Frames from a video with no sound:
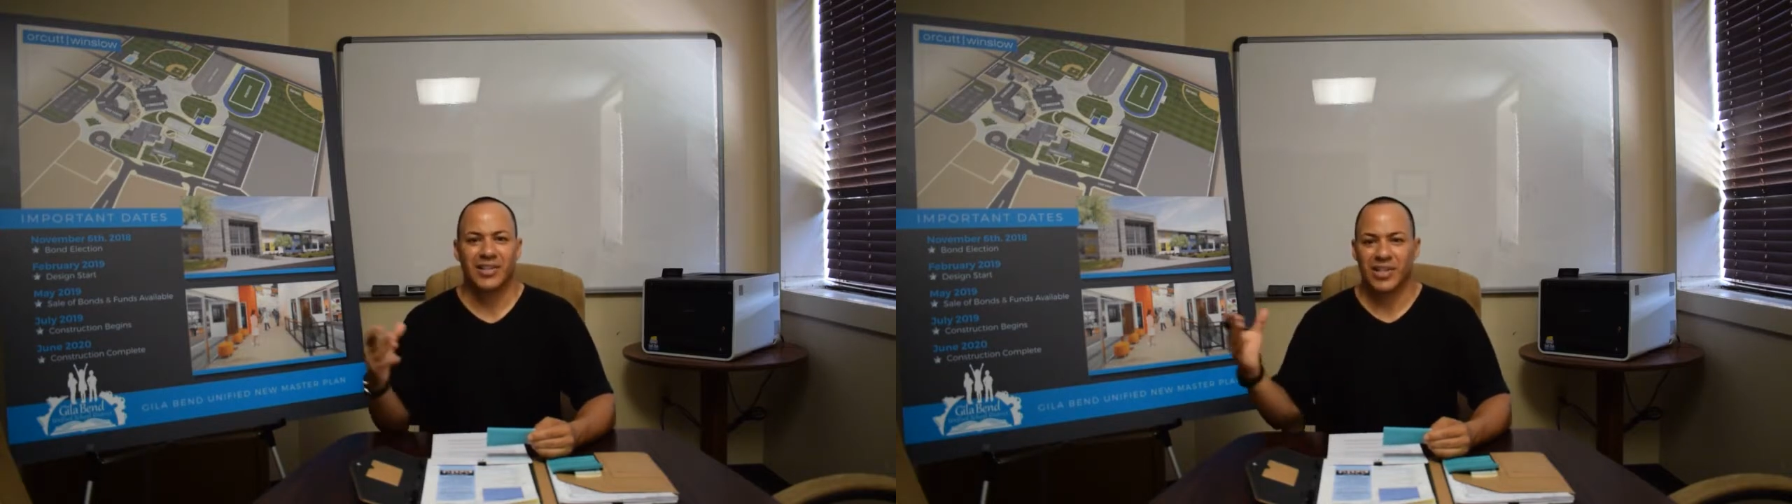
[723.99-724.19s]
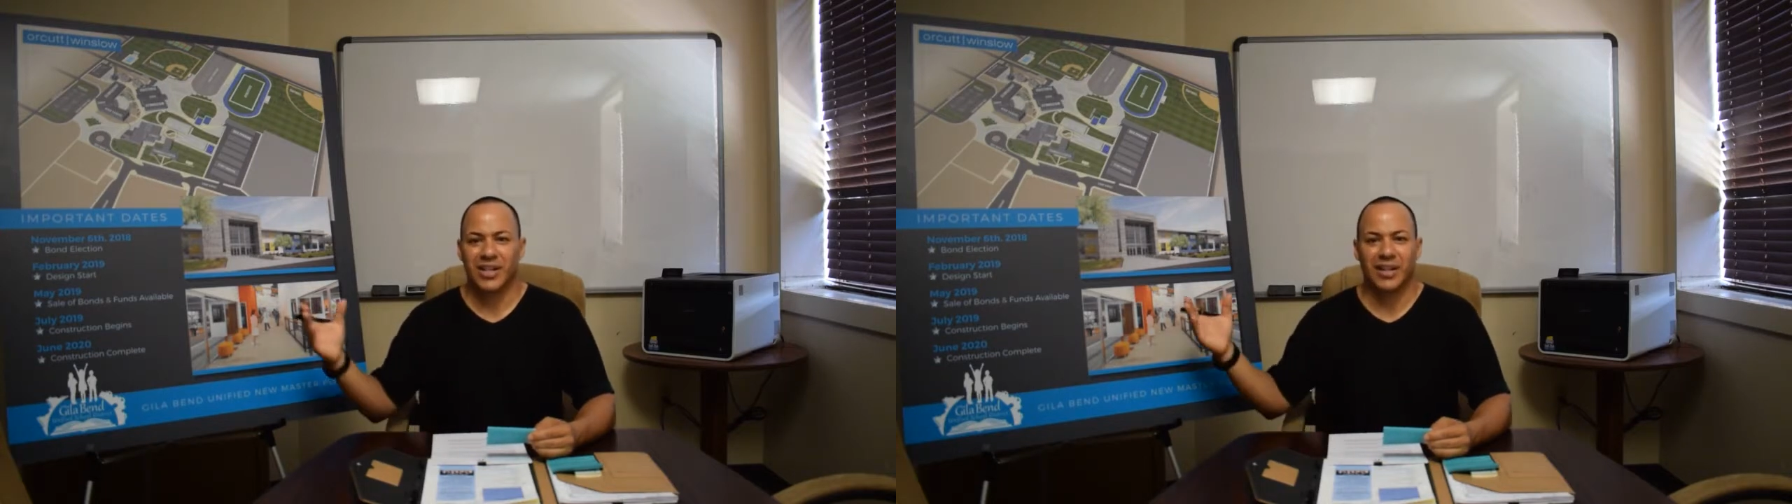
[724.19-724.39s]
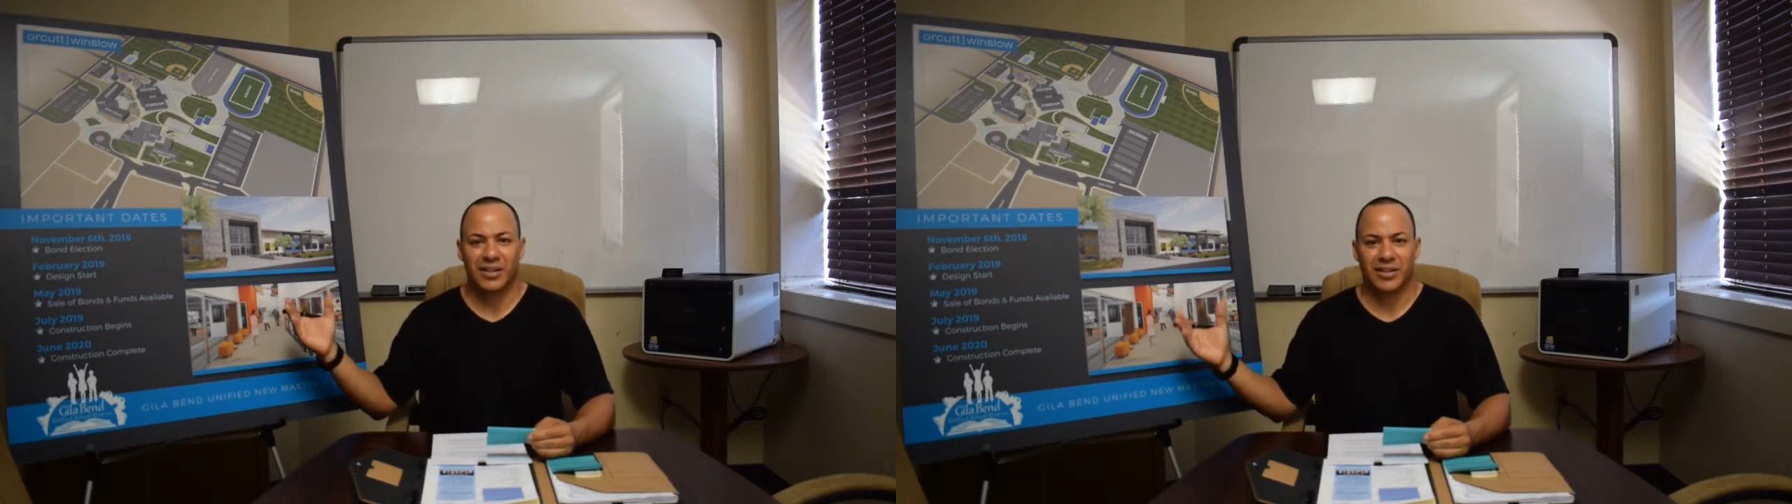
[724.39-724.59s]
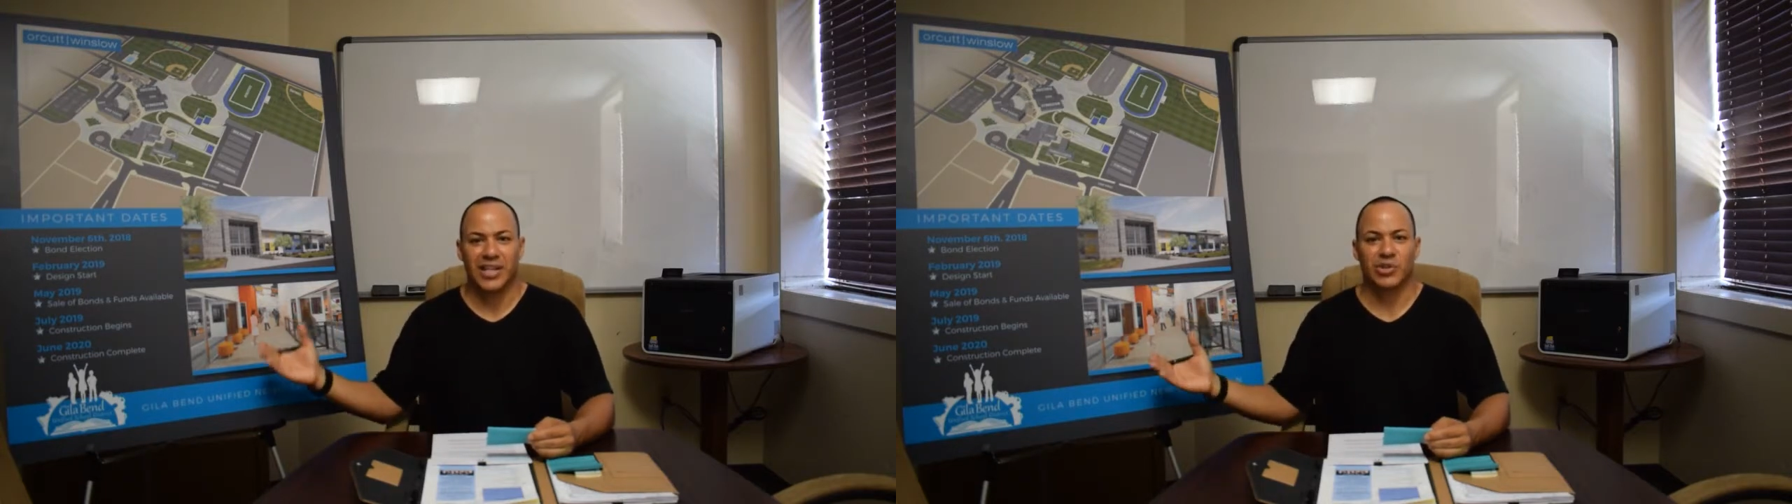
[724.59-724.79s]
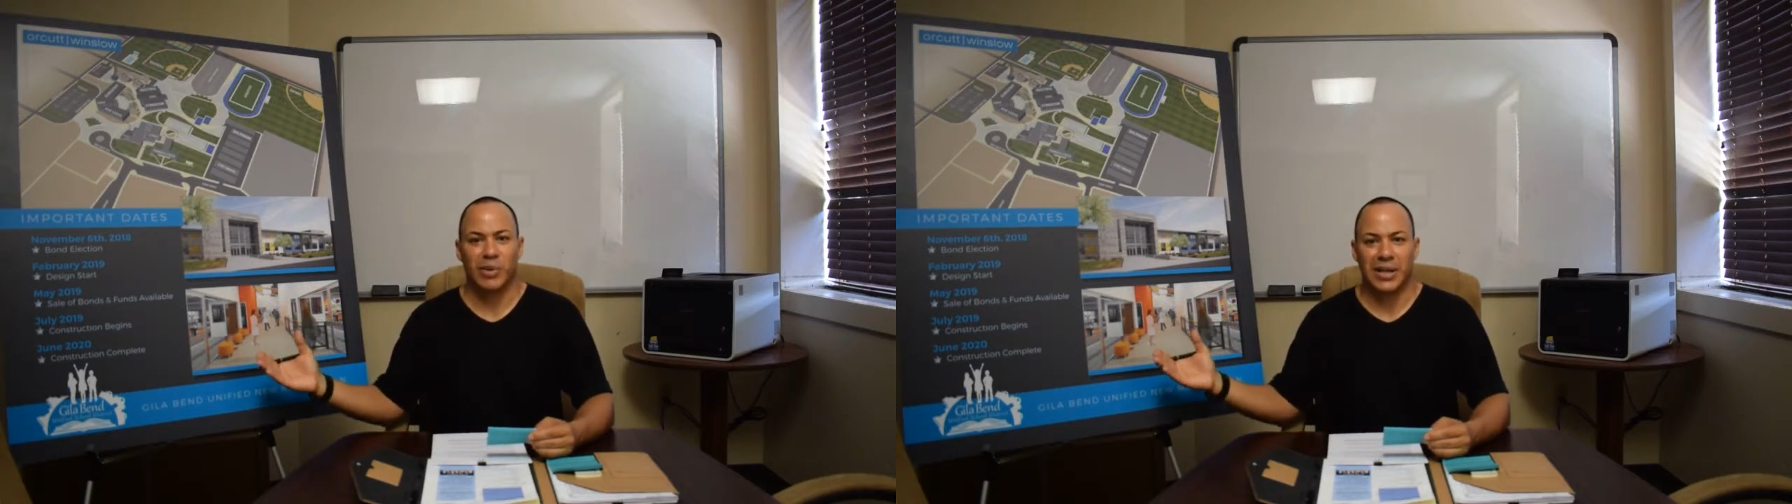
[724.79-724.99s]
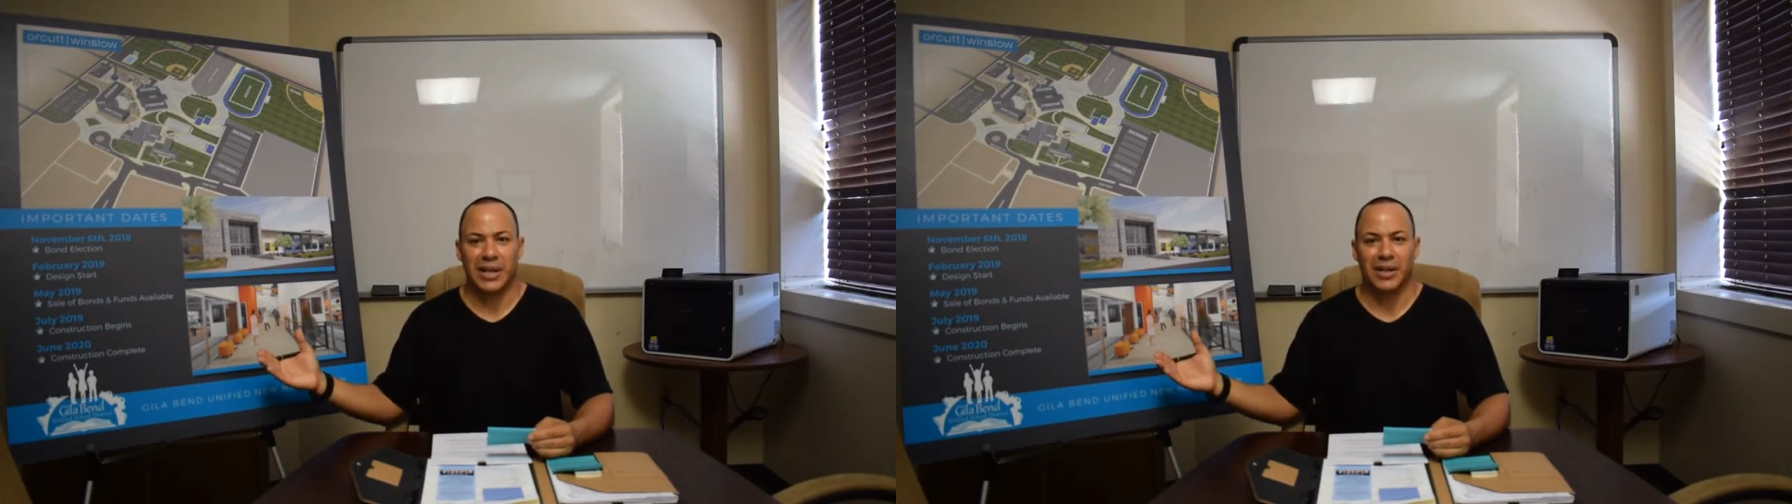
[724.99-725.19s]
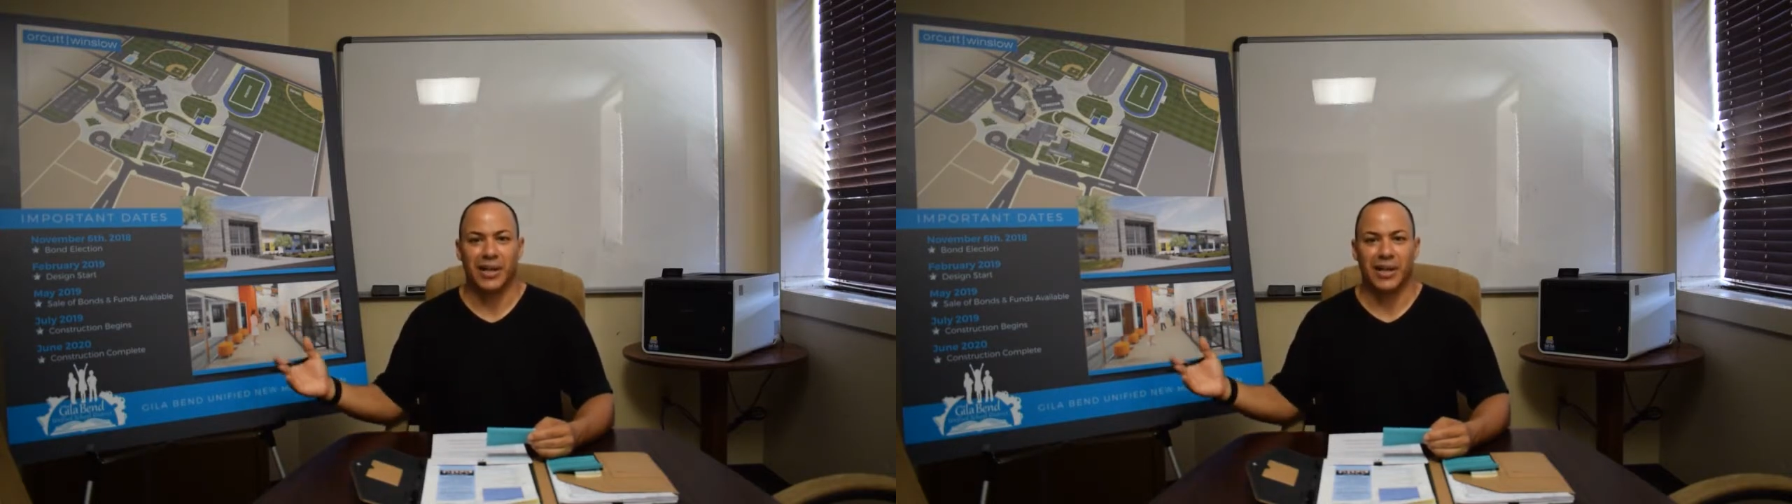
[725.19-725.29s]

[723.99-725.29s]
to get the things we need.